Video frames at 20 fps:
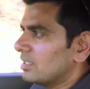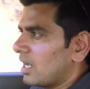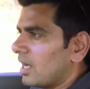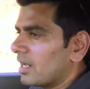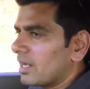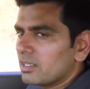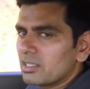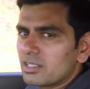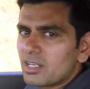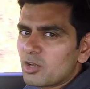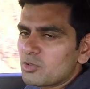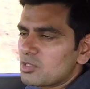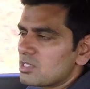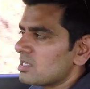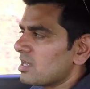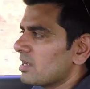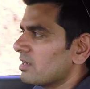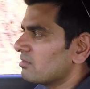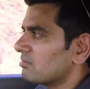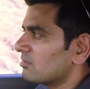Another
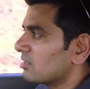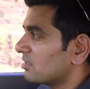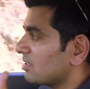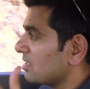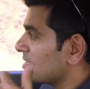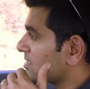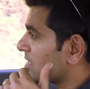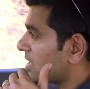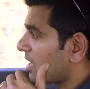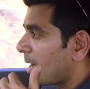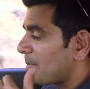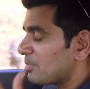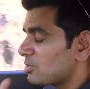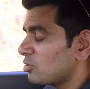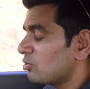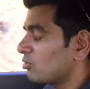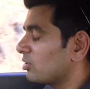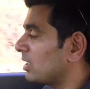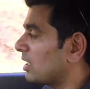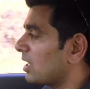downside, the things I
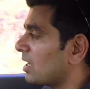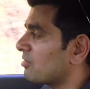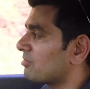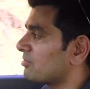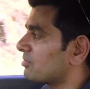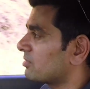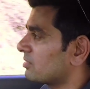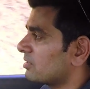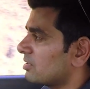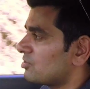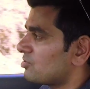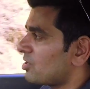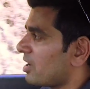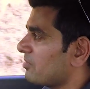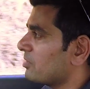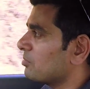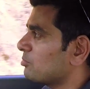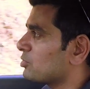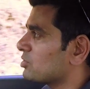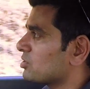absolutely love, the
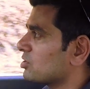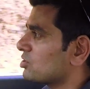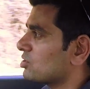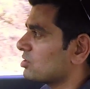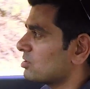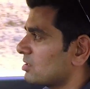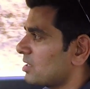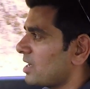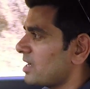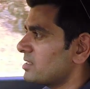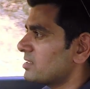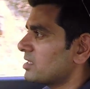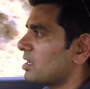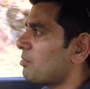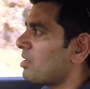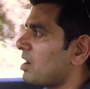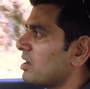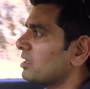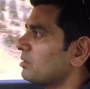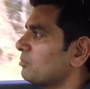driving position, nice
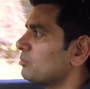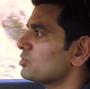commanding